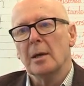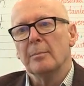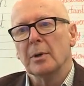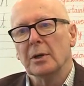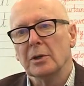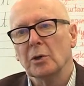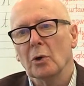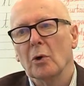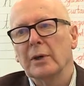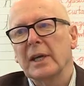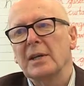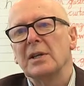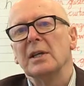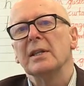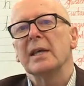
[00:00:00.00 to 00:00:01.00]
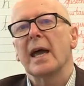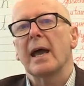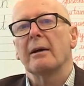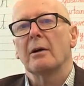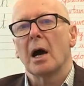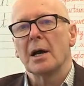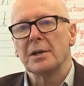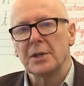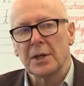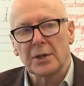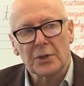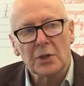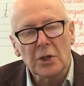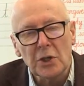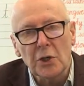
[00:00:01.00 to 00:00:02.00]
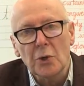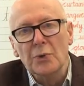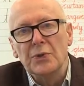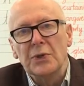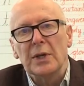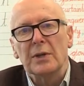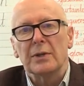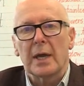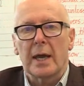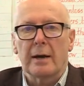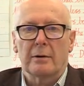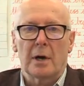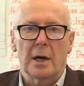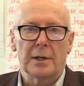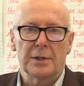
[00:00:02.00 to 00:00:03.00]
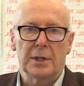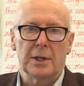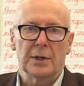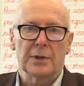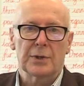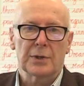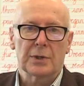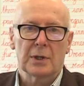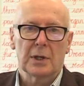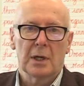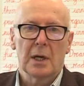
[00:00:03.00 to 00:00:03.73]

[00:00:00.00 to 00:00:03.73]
but you're getting their ideas and using their ideas.